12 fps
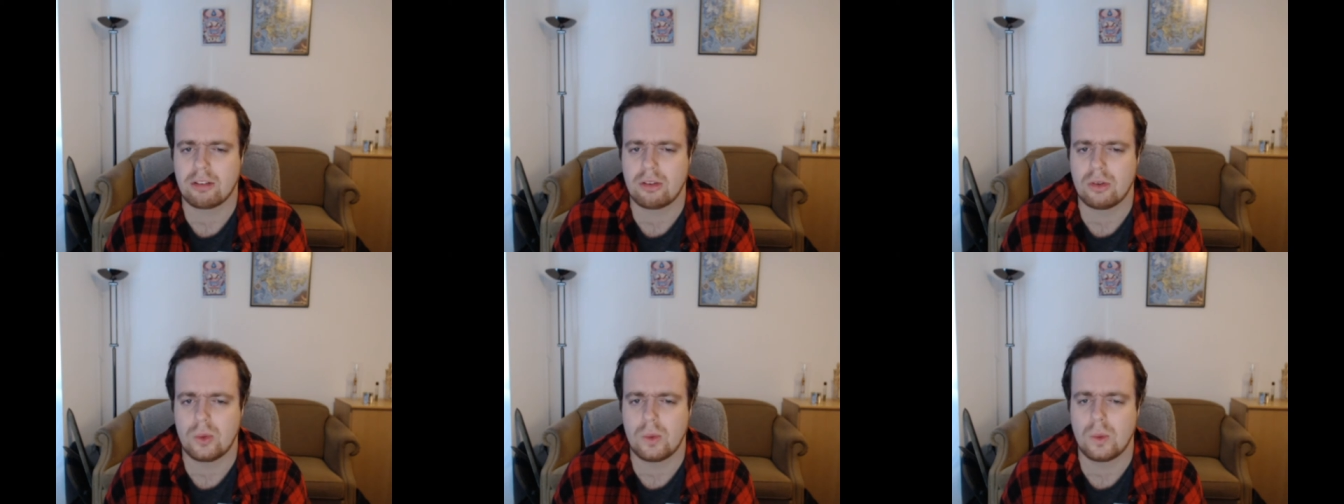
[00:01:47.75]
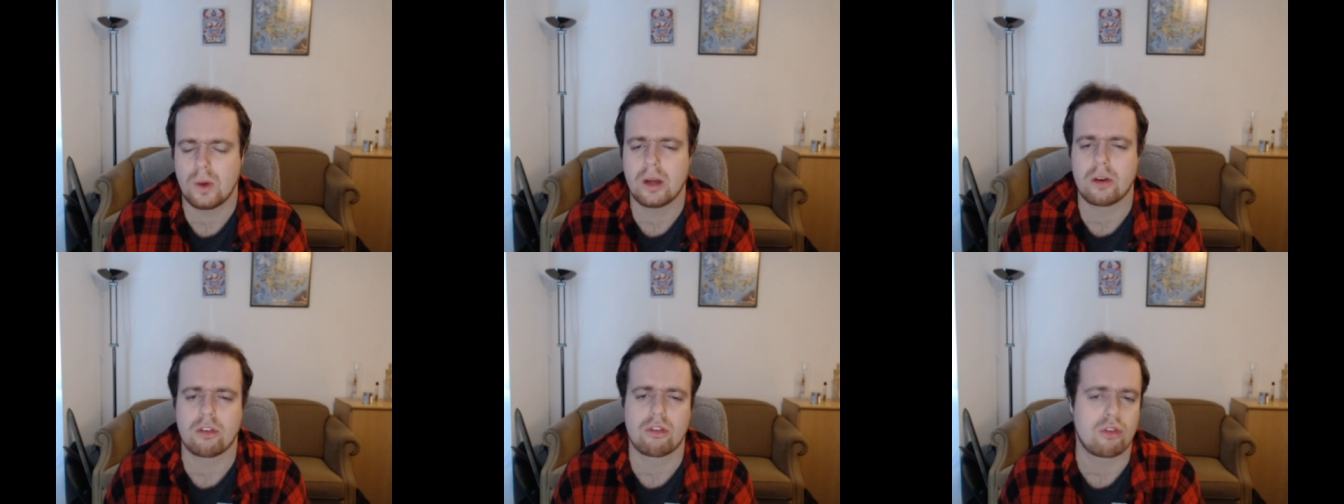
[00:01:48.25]
to
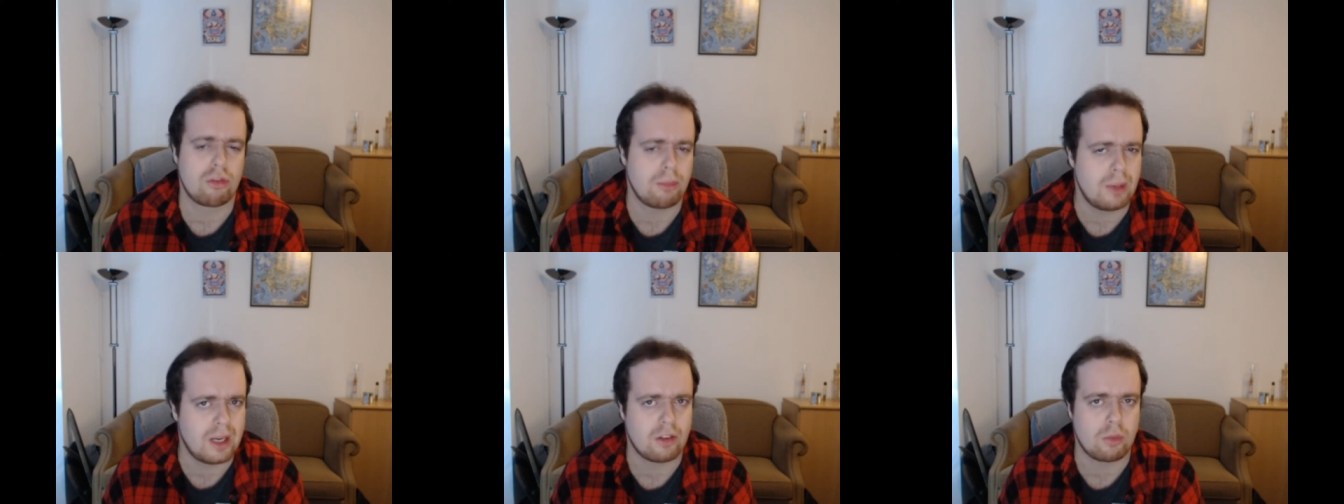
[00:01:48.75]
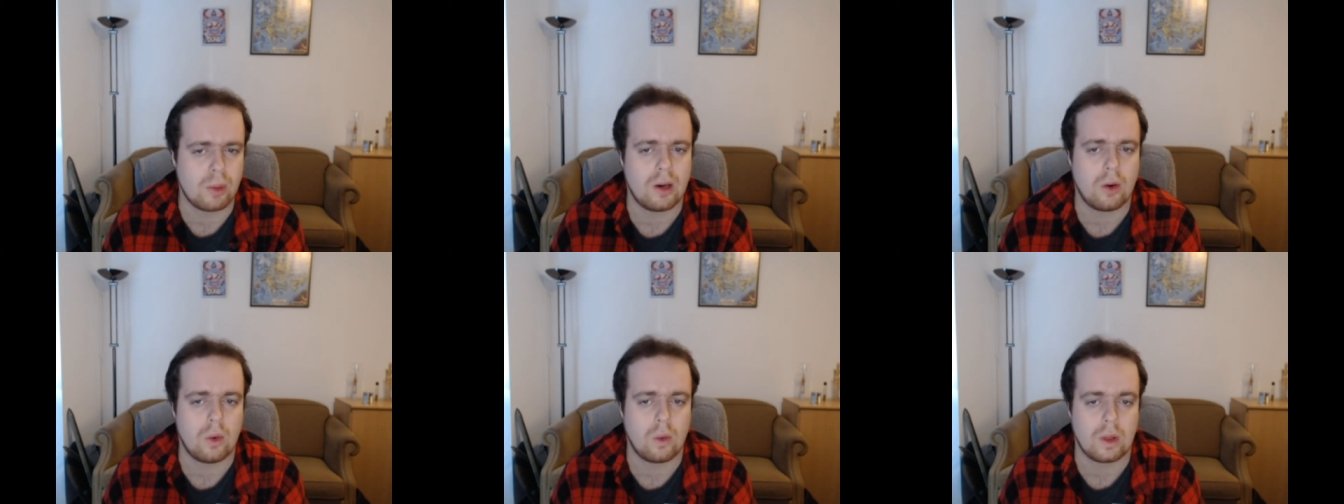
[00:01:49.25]
other social media as
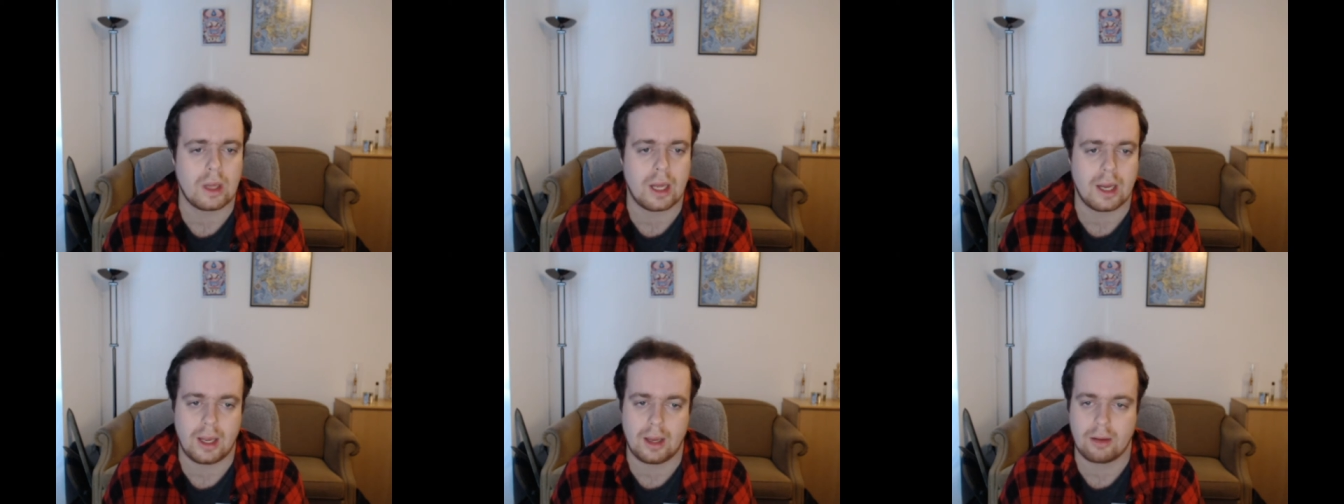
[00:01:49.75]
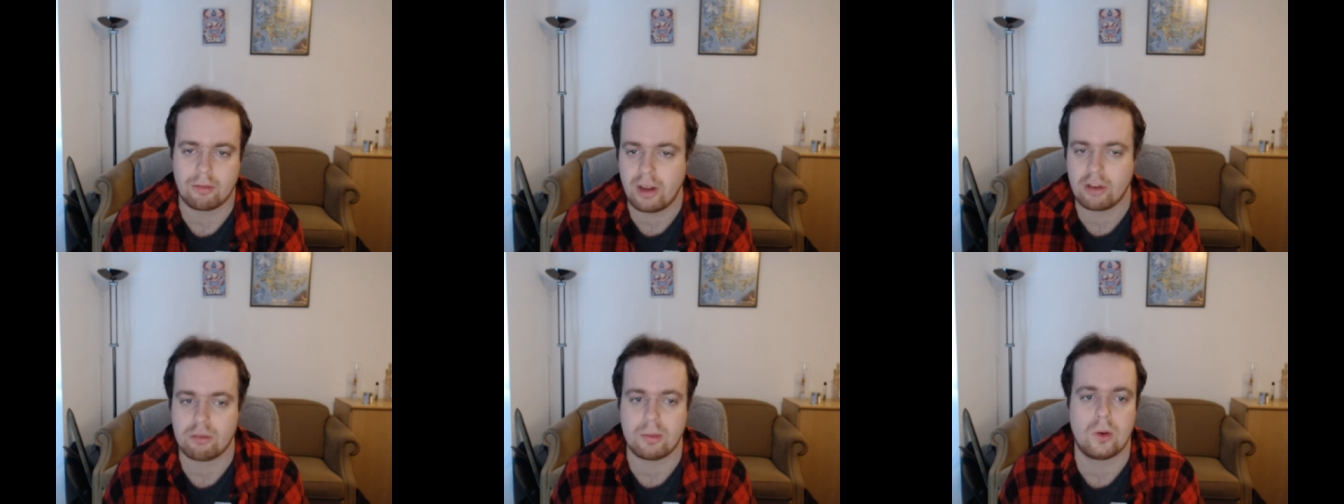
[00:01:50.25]
well, like
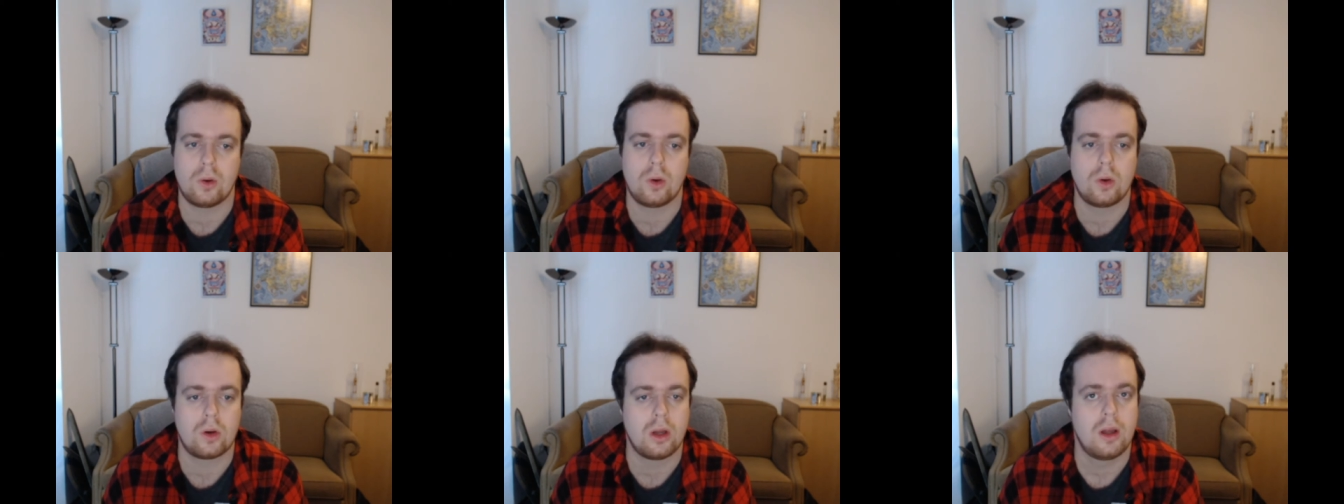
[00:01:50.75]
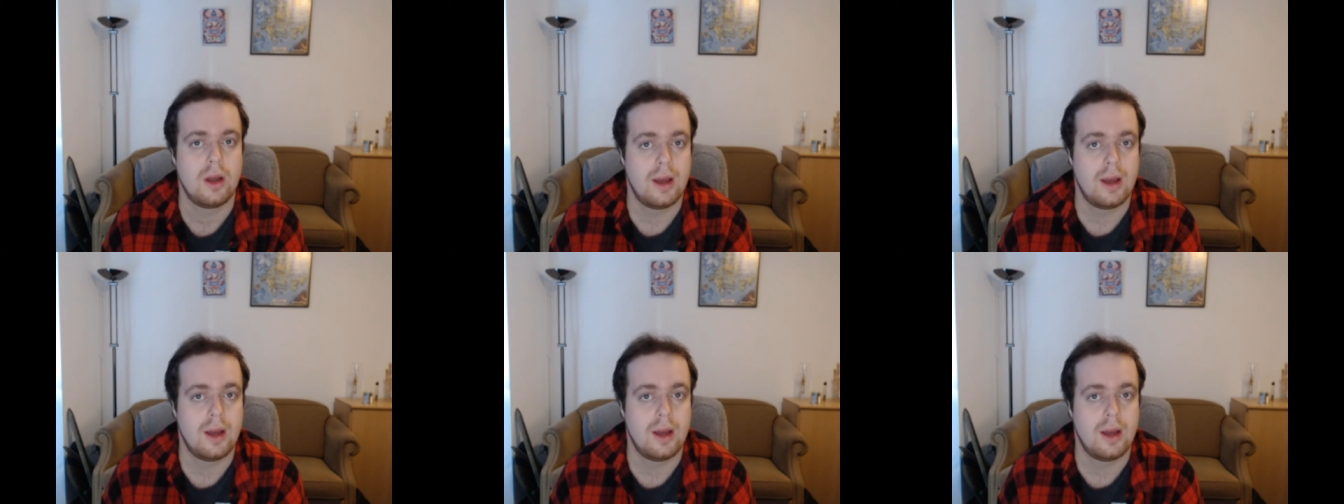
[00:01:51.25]
Facebook,